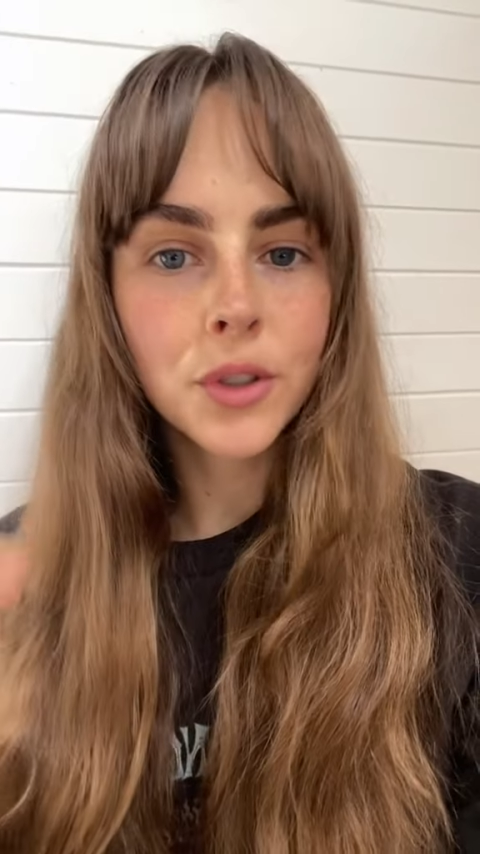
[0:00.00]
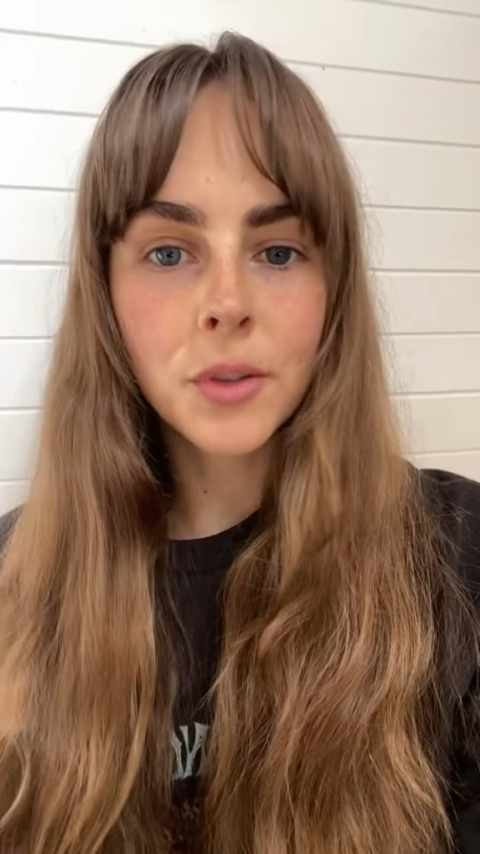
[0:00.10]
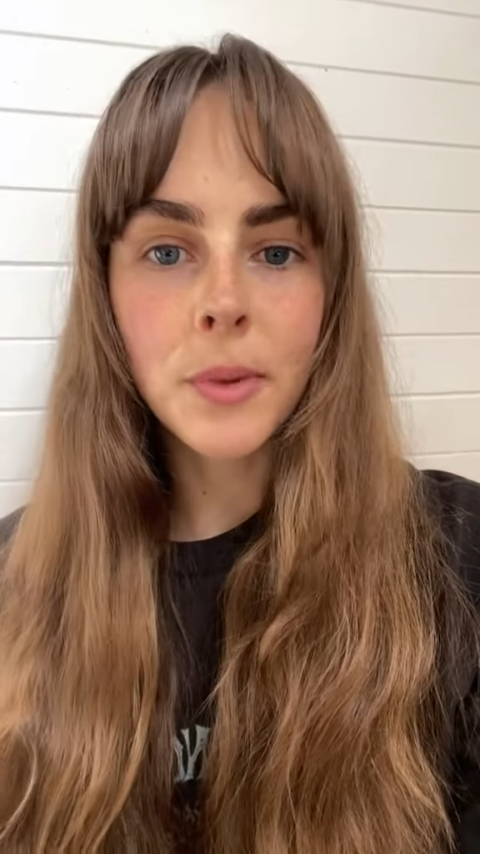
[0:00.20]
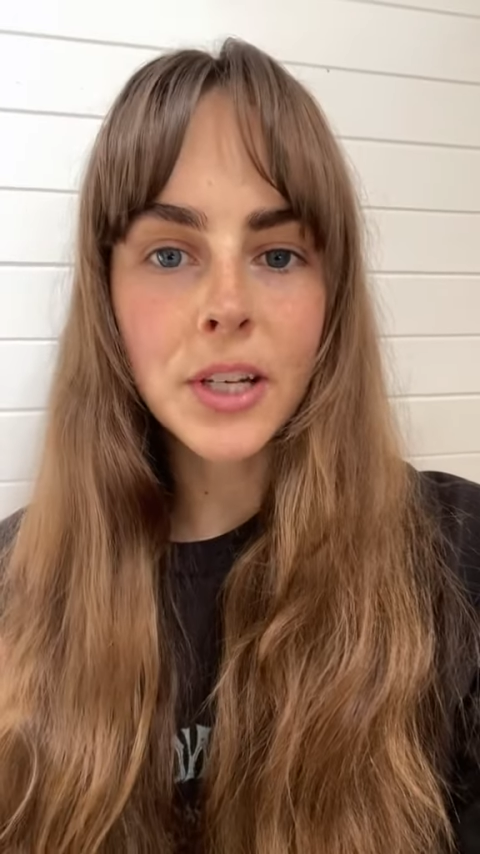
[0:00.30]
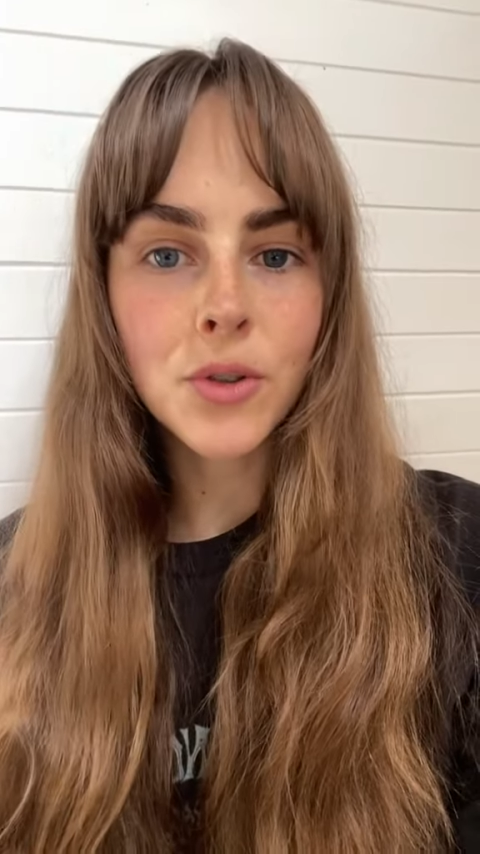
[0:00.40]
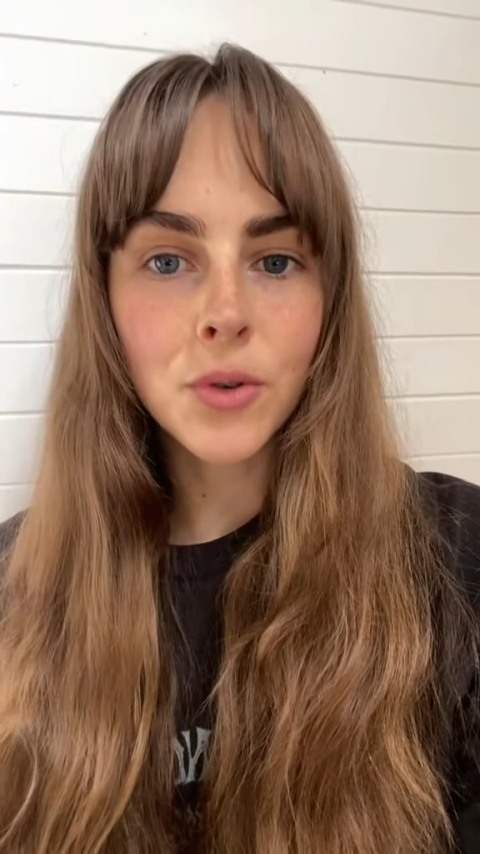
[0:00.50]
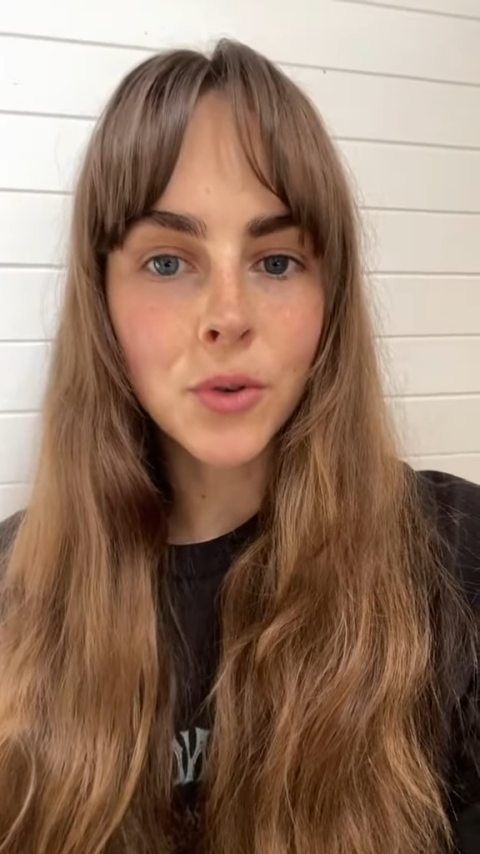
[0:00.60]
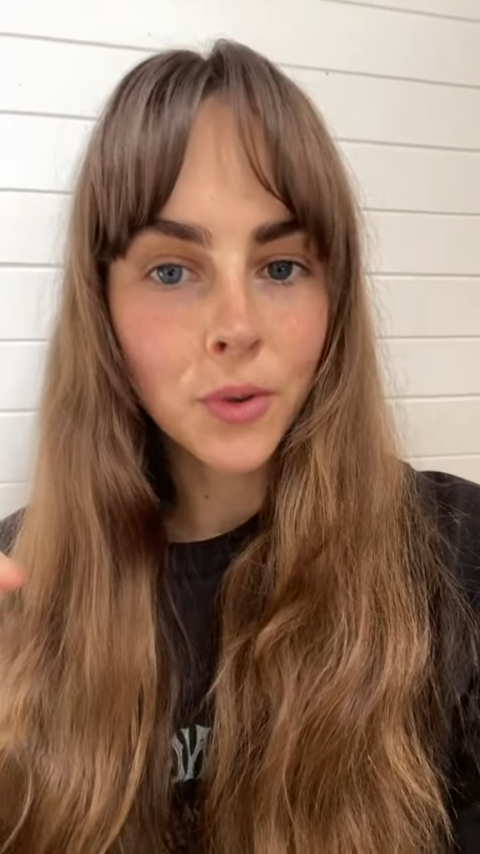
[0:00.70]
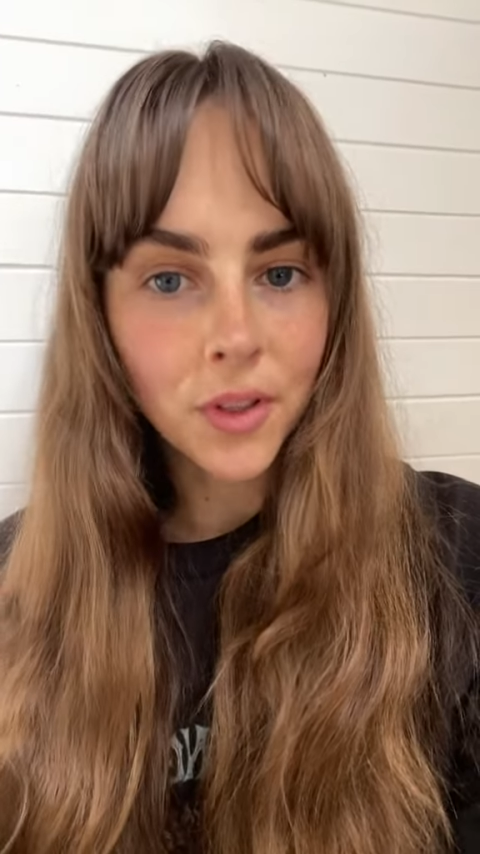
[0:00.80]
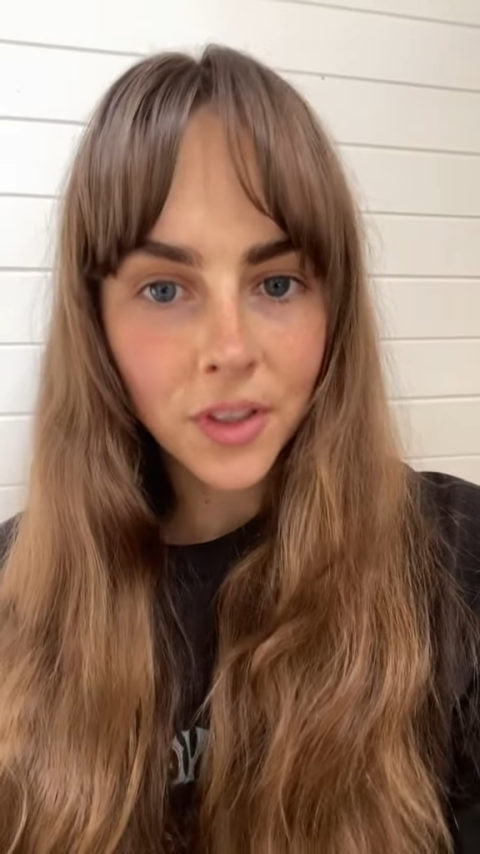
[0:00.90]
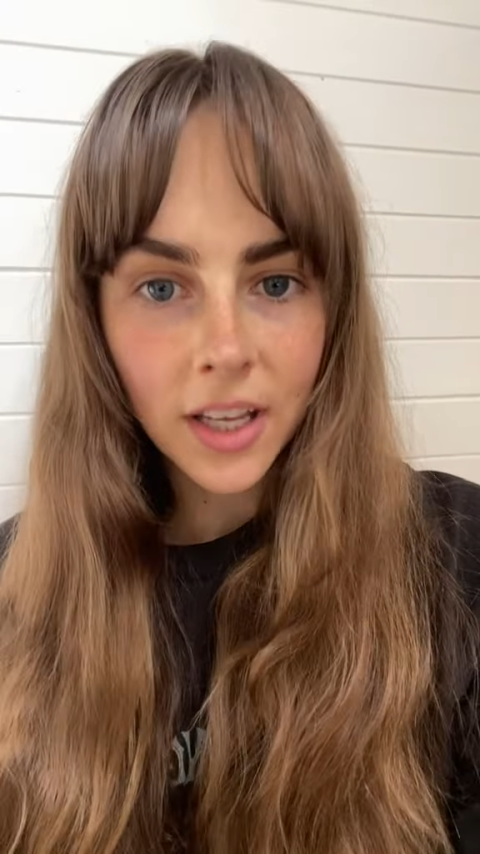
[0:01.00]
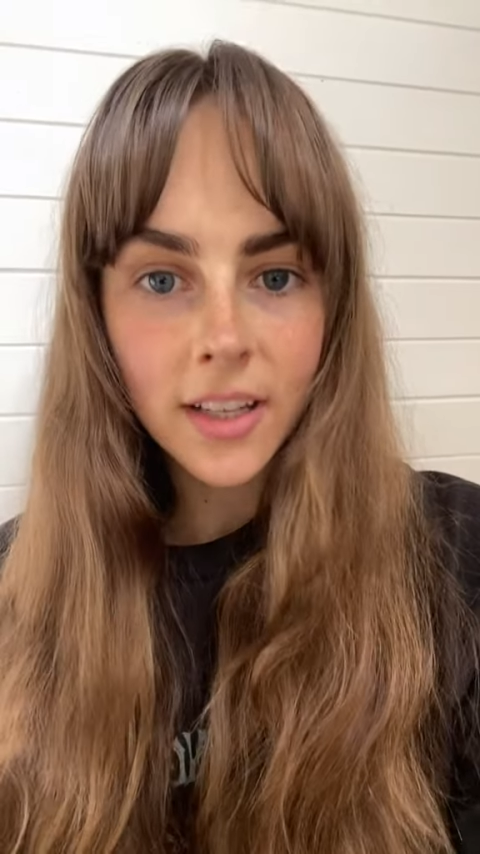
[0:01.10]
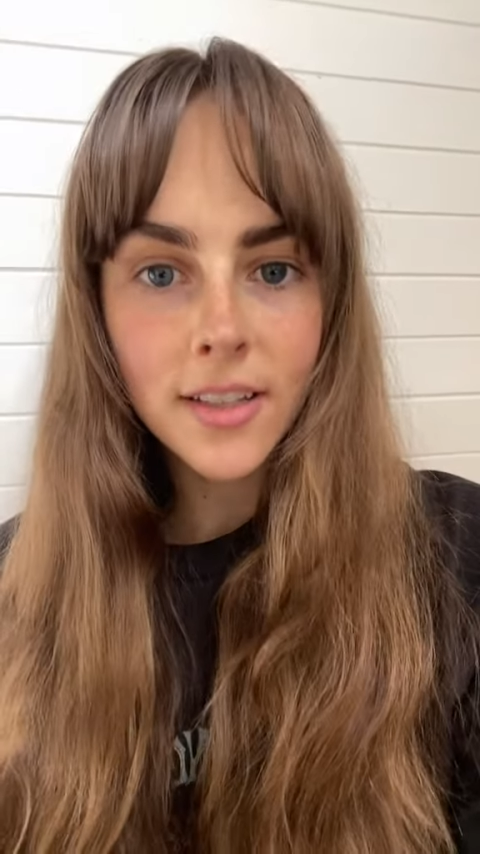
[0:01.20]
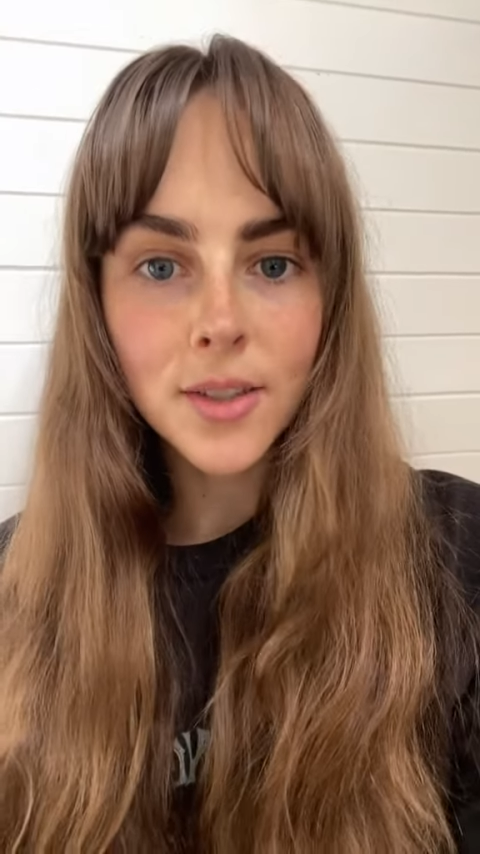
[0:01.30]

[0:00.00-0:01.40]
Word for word: to be true things,